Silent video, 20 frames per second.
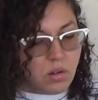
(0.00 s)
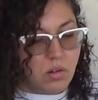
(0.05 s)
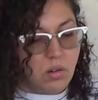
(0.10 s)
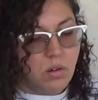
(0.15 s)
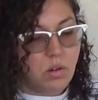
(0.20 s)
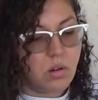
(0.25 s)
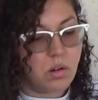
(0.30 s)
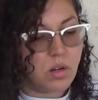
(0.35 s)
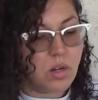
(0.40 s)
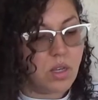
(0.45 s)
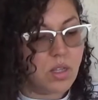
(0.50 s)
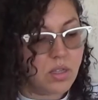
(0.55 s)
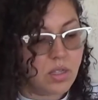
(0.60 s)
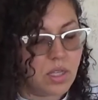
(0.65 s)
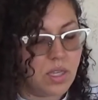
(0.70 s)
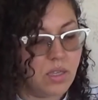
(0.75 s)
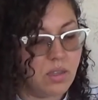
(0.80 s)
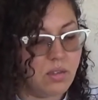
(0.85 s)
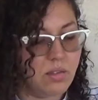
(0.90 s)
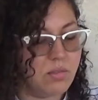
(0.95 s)
Or
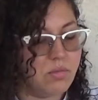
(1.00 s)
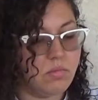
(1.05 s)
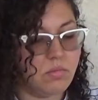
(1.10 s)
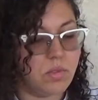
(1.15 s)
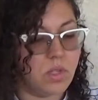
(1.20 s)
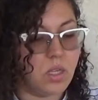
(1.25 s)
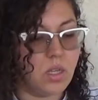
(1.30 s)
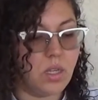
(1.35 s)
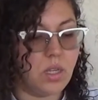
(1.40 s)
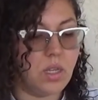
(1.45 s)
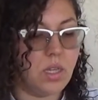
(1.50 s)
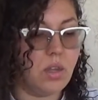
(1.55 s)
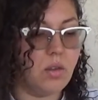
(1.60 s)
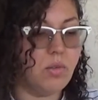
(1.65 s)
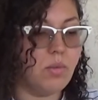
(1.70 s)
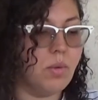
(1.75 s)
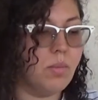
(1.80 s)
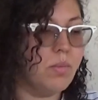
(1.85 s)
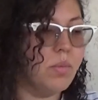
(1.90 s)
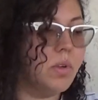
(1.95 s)
Elliot, I can't
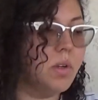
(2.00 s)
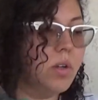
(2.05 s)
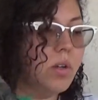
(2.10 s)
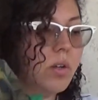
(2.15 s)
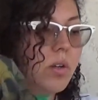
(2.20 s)
remember.